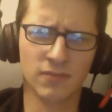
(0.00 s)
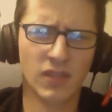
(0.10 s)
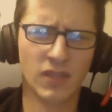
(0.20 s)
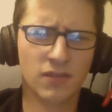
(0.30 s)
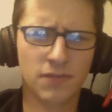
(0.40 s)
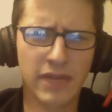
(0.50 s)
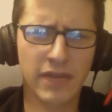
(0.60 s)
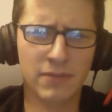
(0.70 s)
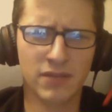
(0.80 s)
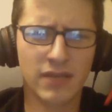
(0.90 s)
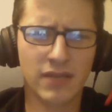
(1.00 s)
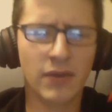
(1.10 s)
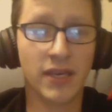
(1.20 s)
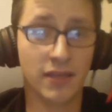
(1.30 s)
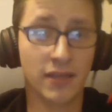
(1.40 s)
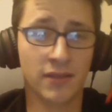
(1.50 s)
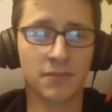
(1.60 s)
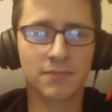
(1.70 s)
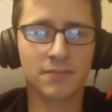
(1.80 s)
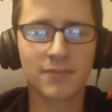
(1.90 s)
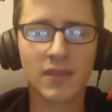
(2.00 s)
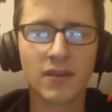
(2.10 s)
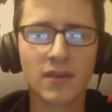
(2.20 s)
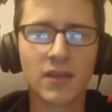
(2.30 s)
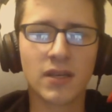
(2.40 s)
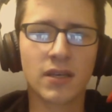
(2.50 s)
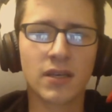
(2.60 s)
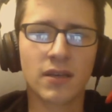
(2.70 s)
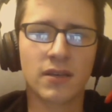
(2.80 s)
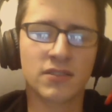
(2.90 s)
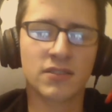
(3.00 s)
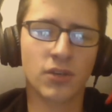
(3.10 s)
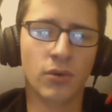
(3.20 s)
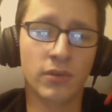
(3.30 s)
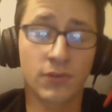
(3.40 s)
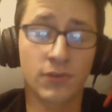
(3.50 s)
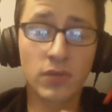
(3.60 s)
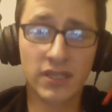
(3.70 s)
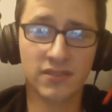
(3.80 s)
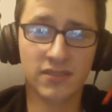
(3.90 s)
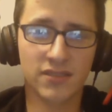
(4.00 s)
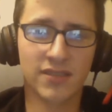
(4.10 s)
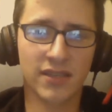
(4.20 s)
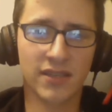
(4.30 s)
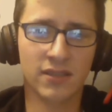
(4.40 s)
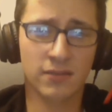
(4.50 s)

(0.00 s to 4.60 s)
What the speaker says: Phlegm. How I hate thee. So if you guys decide